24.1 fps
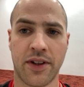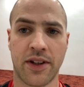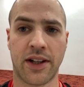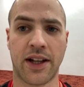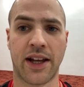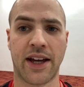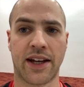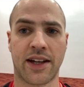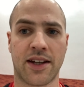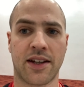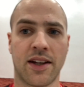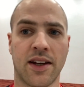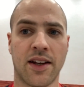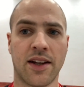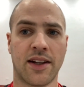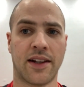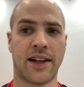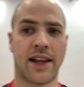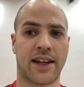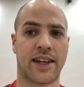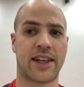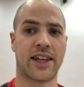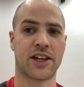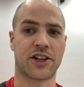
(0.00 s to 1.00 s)
Like
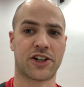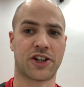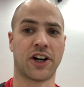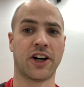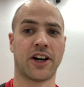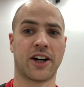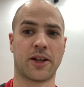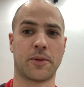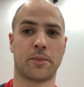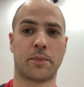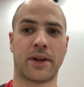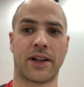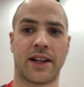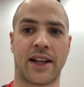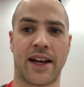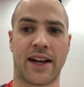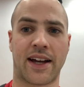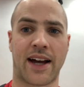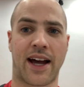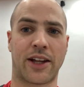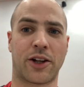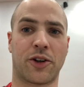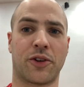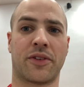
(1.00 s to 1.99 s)
he could, but like
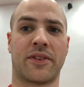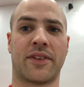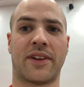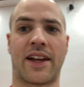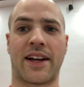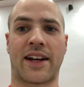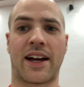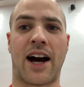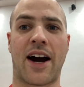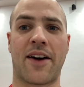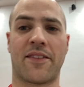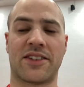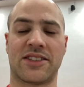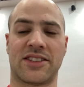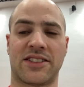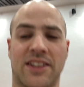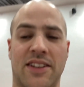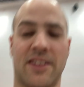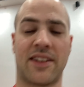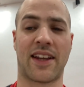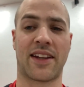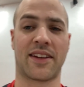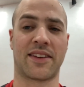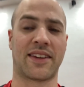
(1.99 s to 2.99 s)
I don't like.
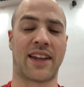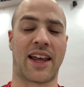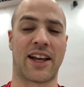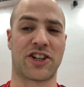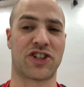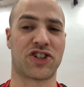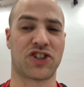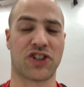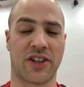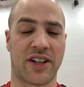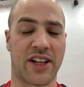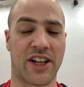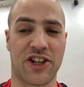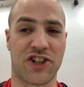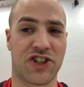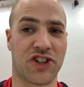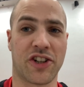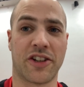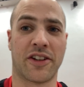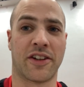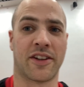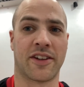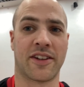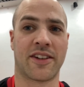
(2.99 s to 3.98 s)
Obviously, that should he
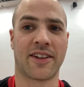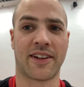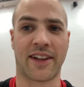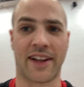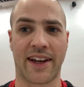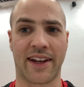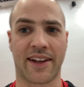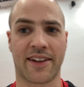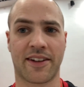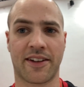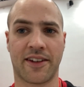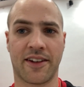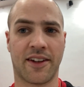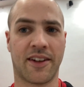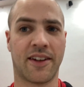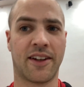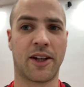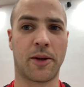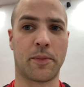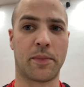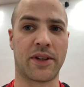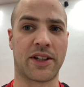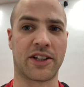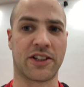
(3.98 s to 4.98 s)
shouldn't. Like,
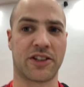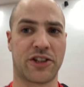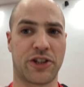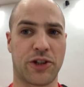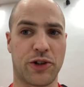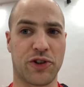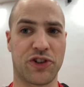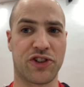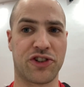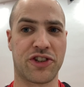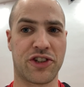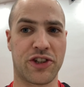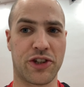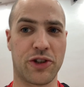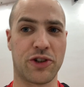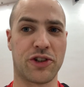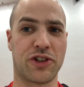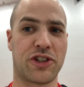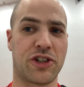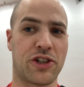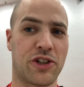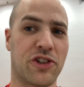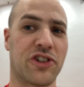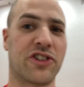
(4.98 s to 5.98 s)
it'd be a
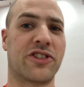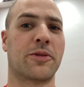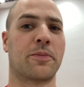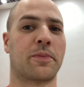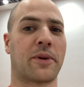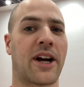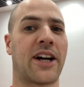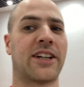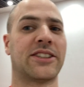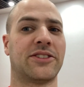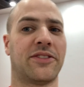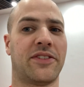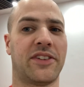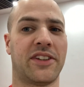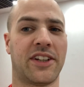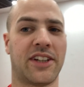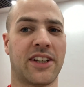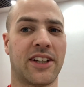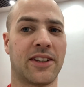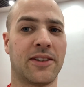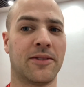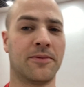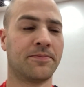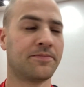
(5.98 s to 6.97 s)
huge surprise if he
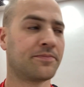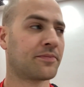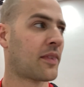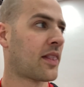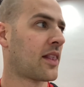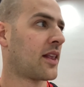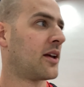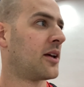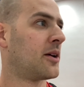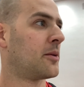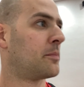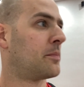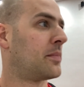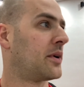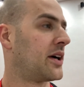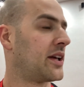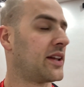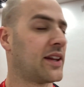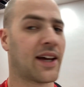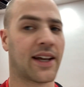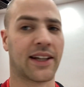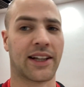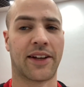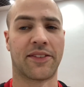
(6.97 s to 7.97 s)
did.
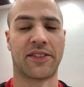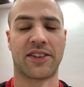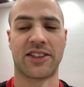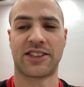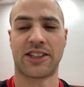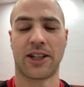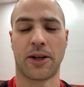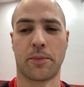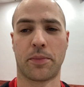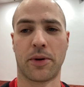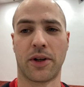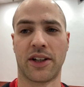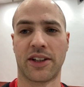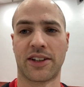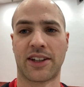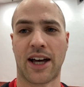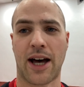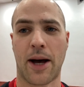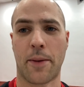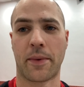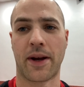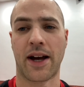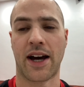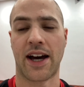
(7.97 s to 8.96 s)
But I'd love to see him pull a
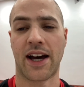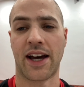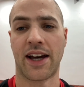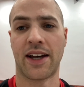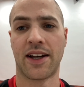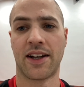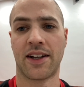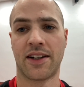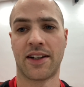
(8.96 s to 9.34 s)
top guy,